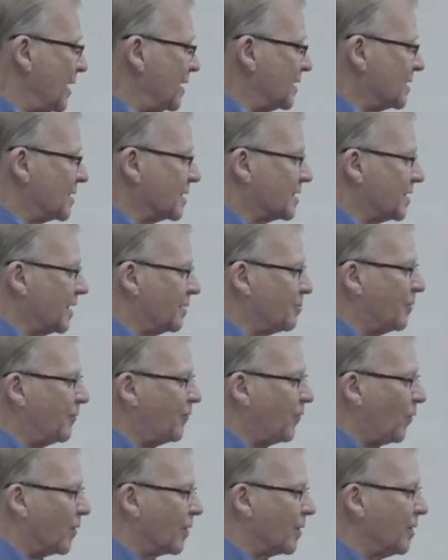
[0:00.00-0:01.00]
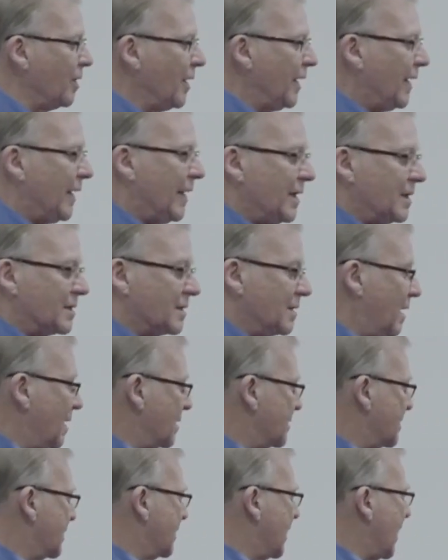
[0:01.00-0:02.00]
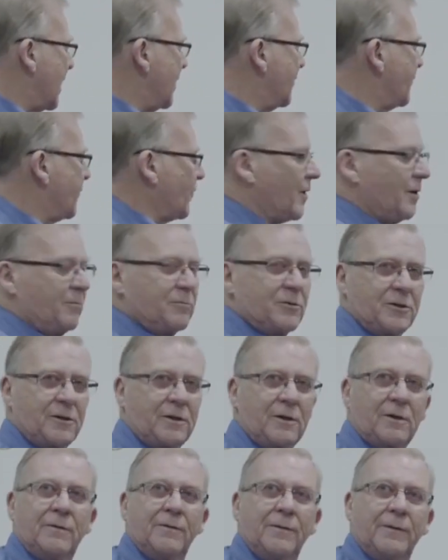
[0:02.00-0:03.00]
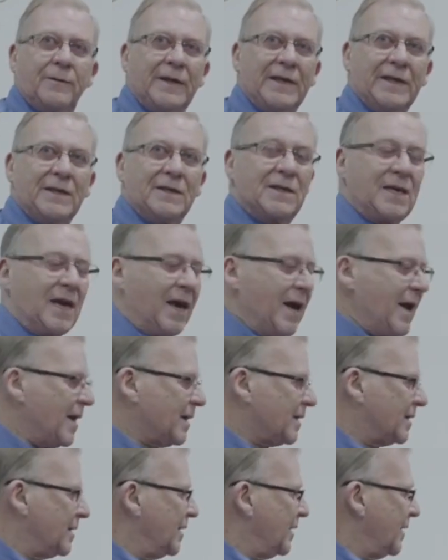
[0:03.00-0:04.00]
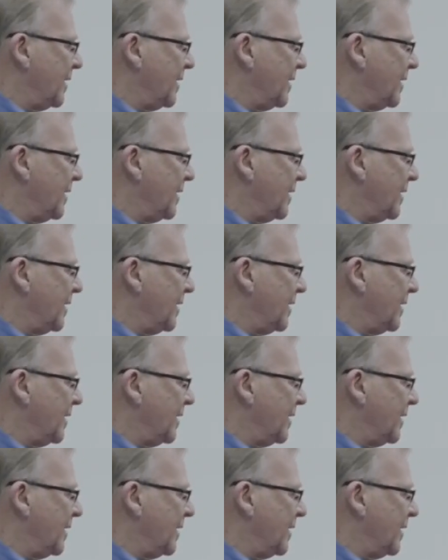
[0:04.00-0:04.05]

As I said before, as long as the diaphragms are intact,